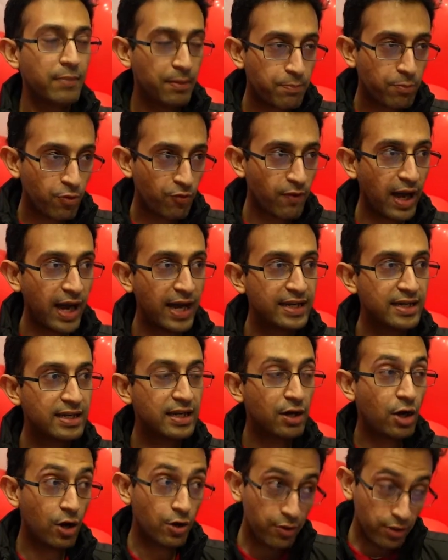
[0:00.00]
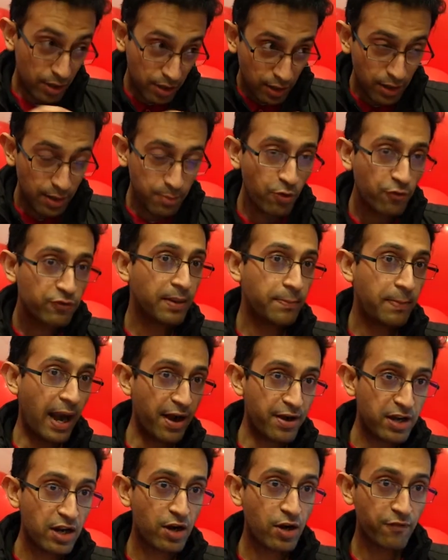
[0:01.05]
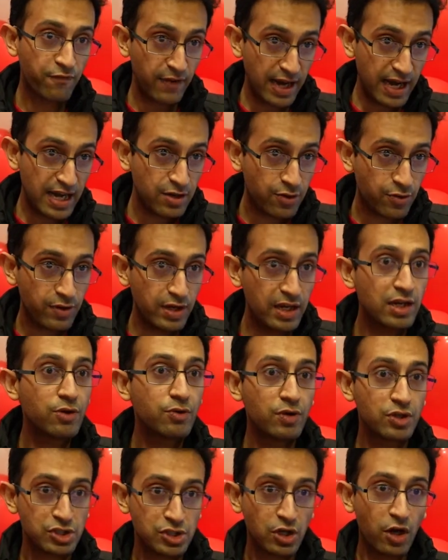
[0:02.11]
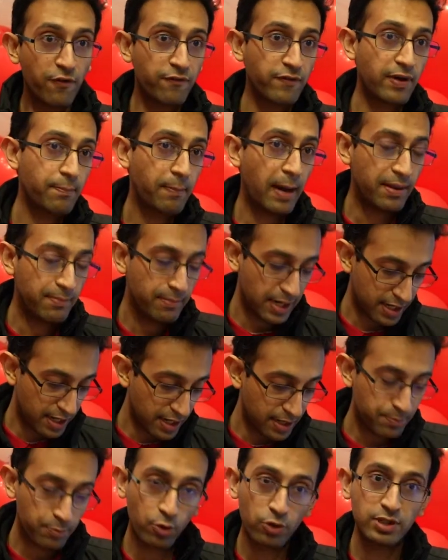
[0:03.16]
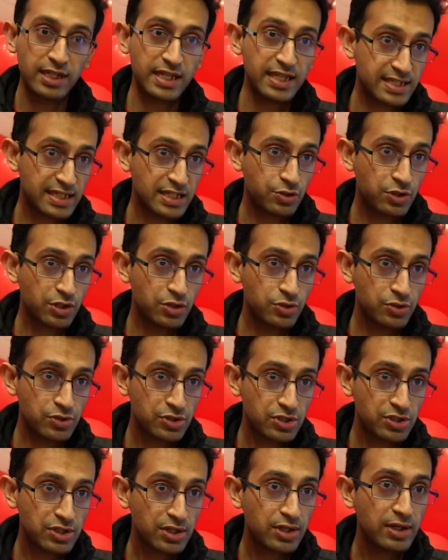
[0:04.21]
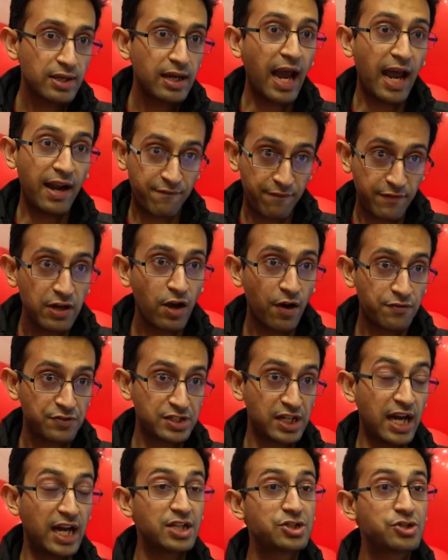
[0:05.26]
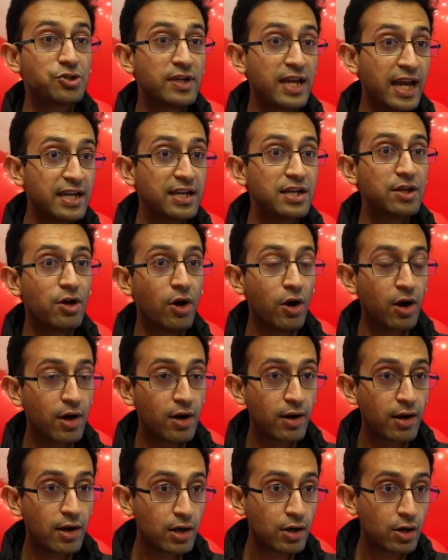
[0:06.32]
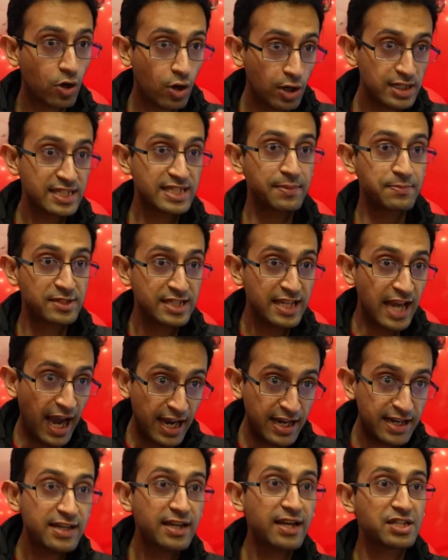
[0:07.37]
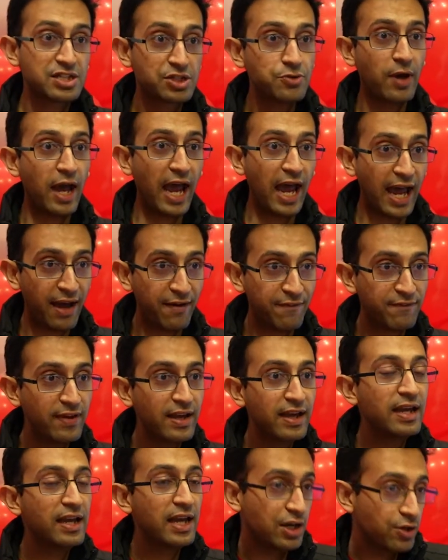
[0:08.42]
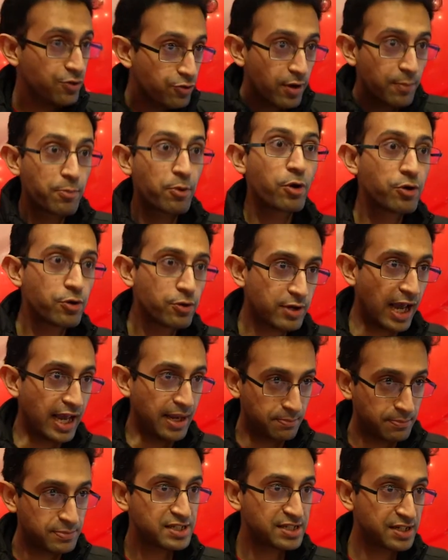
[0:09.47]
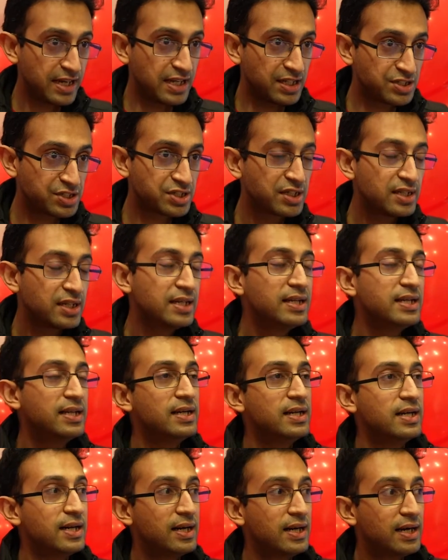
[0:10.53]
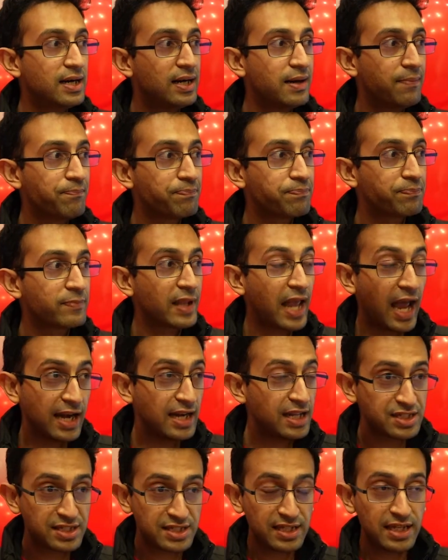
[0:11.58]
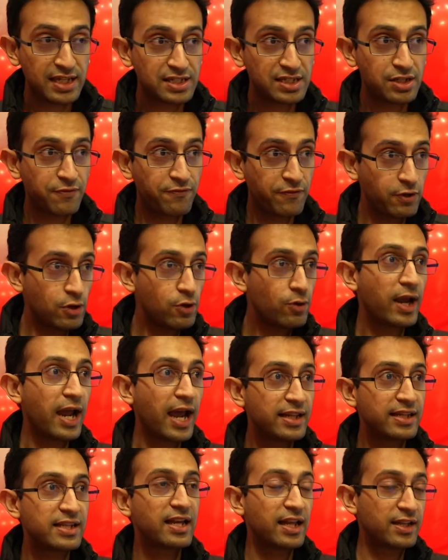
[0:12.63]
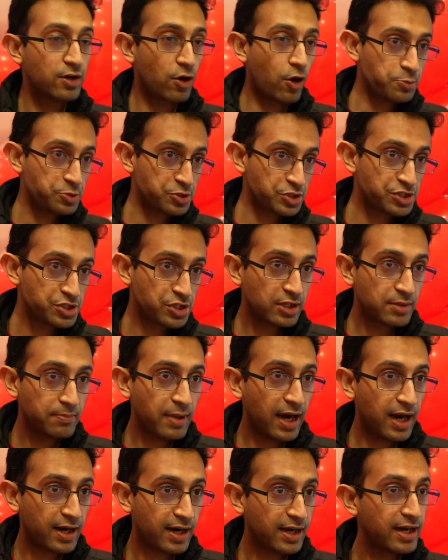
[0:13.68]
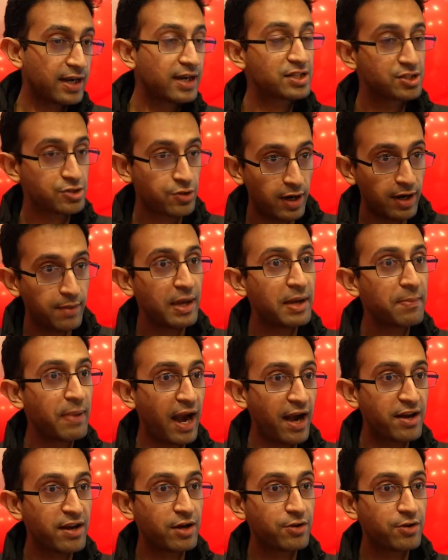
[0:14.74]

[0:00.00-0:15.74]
provide or remove the barrier of entry to a software by making it both easy to use and free of charge to get your concepts, the ideas you have, into a prototype stage. And it's if you look at the other options on the market, it is quite a big barrier